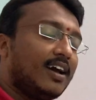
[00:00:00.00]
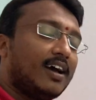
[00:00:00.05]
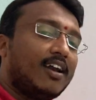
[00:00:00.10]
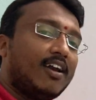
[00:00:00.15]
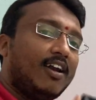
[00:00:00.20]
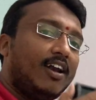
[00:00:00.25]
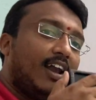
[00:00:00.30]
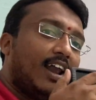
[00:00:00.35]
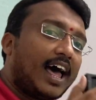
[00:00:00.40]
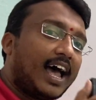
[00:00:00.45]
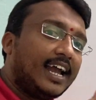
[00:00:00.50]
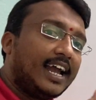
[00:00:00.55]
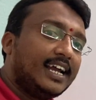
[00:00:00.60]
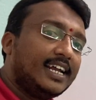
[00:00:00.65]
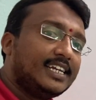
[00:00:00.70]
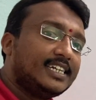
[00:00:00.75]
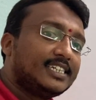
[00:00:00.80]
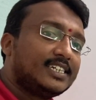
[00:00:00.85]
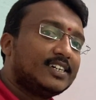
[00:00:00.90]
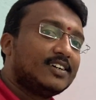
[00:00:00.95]

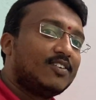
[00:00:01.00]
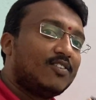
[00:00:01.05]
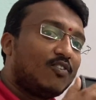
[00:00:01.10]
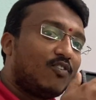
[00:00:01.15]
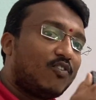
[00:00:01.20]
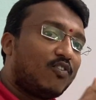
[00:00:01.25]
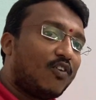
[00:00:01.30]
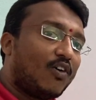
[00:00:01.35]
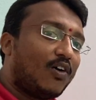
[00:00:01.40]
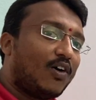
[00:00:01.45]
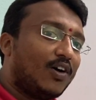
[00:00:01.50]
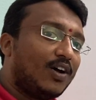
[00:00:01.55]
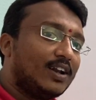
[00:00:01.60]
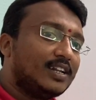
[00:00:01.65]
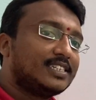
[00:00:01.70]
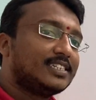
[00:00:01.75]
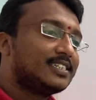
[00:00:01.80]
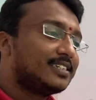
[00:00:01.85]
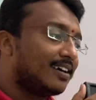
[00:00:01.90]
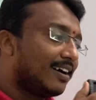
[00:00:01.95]
light
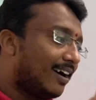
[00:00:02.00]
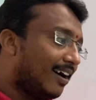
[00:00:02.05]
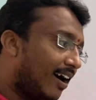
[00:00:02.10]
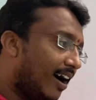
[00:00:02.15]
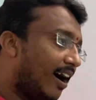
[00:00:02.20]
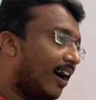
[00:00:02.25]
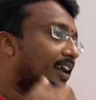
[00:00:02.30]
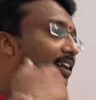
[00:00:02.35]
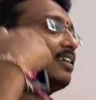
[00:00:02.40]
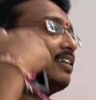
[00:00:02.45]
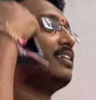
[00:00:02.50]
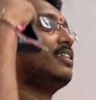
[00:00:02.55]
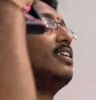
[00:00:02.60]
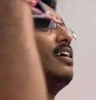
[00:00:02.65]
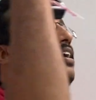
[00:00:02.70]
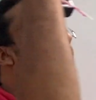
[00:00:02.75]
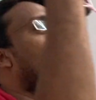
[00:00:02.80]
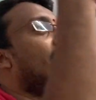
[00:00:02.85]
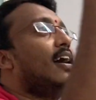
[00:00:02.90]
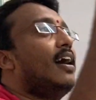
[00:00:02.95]
falls on
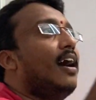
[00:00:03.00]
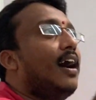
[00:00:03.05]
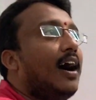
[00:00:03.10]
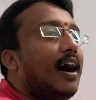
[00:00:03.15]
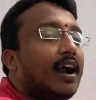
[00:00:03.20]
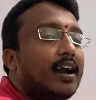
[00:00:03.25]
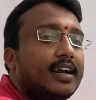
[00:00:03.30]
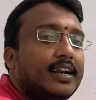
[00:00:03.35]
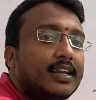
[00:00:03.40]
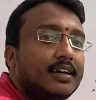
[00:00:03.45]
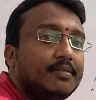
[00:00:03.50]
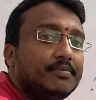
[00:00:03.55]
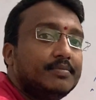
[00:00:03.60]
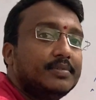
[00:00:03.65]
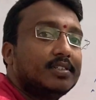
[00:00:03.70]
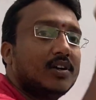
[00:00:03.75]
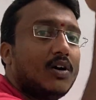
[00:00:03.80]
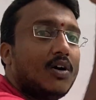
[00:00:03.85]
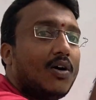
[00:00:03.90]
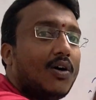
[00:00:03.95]
the atoms
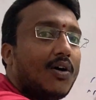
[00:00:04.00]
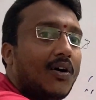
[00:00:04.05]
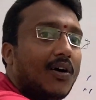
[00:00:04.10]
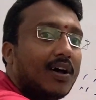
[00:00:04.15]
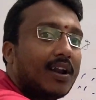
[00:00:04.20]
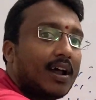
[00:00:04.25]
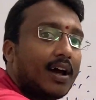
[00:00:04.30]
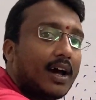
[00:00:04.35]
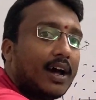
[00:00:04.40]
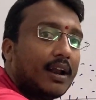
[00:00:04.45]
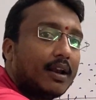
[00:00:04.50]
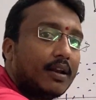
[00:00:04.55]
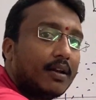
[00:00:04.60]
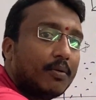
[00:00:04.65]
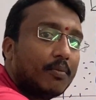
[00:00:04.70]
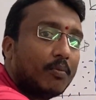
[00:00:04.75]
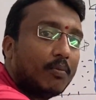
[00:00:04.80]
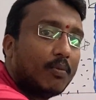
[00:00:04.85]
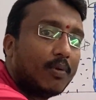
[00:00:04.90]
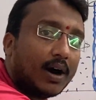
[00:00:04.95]
or on
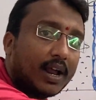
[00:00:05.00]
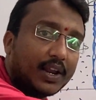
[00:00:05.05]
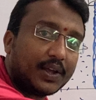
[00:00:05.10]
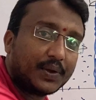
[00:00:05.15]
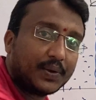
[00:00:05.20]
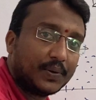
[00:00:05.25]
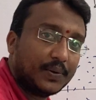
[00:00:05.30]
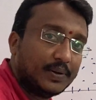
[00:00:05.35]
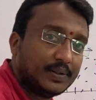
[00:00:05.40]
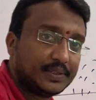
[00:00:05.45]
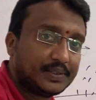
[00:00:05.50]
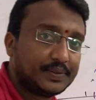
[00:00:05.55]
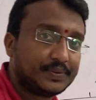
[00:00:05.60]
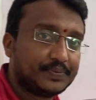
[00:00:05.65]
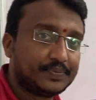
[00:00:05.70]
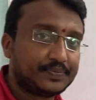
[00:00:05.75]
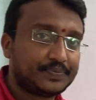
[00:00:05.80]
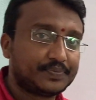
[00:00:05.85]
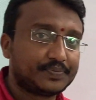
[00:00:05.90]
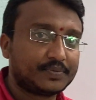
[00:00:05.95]
molecules?
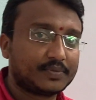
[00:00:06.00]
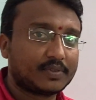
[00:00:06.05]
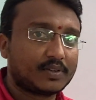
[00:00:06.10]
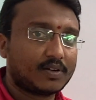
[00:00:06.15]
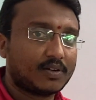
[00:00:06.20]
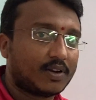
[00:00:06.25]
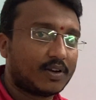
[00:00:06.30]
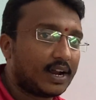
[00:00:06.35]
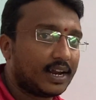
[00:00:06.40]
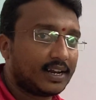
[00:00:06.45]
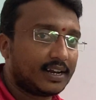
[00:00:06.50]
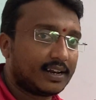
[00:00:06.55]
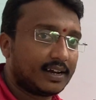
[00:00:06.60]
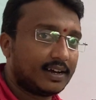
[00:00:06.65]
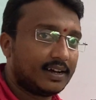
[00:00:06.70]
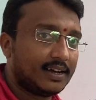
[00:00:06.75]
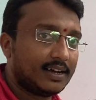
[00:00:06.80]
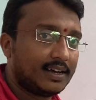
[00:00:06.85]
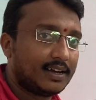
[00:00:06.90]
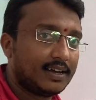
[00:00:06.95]
Right?
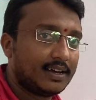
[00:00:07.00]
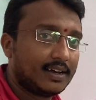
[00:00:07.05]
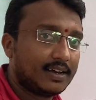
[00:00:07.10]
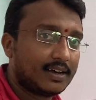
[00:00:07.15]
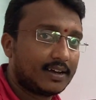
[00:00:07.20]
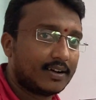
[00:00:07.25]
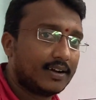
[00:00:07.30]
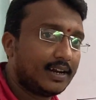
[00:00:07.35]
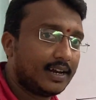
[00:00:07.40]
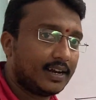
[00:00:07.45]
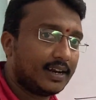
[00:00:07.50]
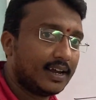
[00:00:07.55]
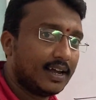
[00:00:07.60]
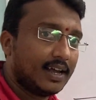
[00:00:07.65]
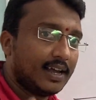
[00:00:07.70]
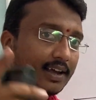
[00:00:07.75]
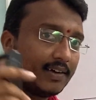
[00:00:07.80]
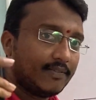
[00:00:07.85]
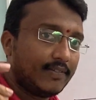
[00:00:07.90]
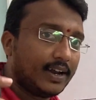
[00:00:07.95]
Get it?
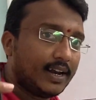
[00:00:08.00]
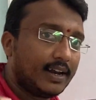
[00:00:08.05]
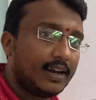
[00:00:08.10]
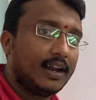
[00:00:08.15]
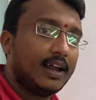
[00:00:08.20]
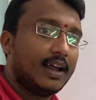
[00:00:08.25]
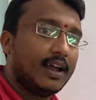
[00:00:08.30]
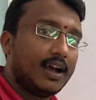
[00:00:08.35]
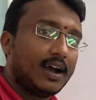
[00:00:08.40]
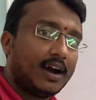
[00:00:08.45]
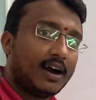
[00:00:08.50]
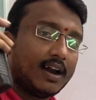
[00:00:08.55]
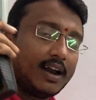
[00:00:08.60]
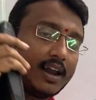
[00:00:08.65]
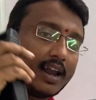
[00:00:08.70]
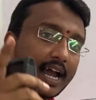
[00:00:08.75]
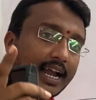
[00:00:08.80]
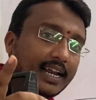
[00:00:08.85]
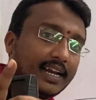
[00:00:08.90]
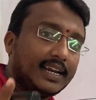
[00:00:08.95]
When a
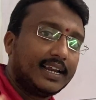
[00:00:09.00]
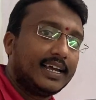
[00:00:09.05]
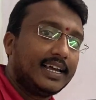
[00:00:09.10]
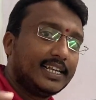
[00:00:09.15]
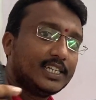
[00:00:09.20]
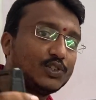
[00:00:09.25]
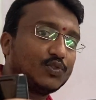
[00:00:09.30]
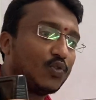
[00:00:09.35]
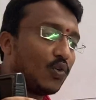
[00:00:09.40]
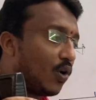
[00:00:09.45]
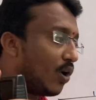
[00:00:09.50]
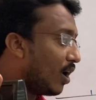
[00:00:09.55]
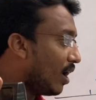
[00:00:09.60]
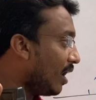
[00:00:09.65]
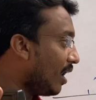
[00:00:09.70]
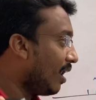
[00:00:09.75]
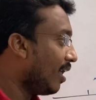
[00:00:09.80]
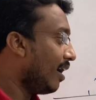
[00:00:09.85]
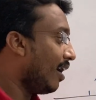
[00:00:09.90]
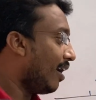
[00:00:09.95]
light
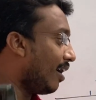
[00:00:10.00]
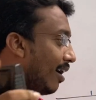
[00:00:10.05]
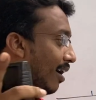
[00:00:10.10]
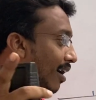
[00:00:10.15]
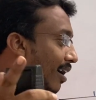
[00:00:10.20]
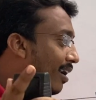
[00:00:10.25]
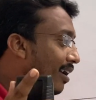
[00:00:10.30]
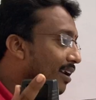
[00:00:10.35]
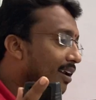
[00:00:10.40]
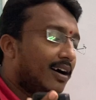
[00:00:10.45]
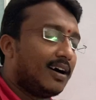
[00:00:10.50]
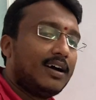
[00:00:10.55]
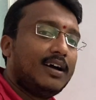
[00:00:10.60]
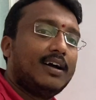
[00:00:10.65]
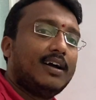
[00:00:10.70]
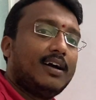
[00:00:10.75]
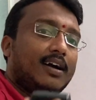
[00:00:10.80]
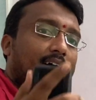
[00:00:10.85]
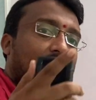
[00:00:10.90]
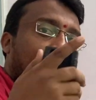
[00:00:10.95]
fall on an
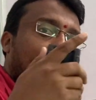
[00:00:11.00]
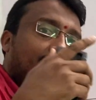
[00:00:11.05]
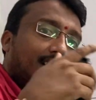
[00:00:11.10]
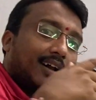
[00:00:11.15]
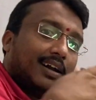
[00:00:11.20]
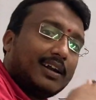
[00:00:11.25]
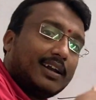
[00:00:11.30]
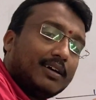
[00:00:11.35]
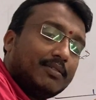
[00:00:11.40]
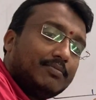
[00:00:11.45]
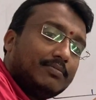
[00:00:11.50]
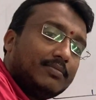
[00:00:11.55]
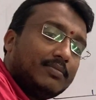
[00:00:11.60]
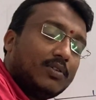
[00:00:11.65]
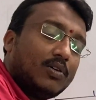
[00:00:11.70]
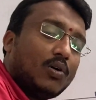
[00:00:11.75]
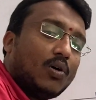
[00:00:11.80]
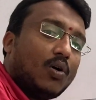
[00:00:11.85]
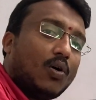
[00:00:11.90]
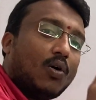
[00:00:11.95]
atom
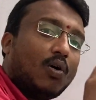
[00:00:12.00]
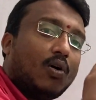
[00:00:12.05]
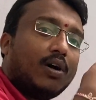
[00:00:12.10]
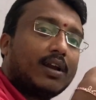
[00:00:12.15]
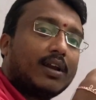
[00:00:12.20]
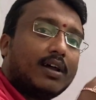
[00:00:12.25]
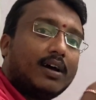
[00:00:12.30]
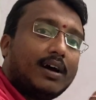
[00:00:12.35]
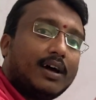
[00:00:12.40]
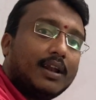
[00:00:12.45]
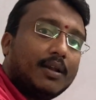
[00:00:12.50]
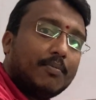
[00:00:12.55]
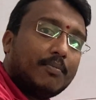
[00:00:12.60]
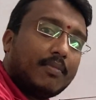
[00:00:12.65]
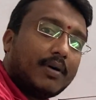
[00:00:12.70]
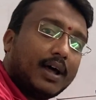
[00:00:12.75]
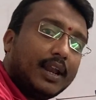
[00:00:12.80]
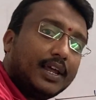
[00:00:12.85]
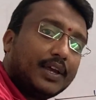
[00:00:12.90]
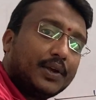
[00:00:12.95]
or on a
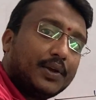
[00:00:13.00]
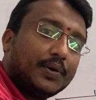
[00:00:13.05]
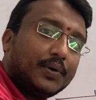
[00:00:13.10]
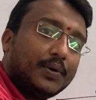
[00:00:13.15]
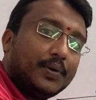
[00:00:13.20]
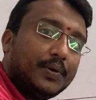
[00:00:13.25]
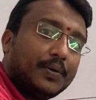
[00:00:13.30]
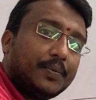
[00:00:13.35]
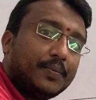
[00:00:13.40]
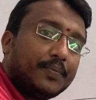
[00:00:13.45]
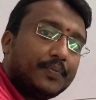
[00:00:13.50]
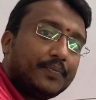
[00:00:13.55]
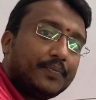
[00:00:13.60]
molecule,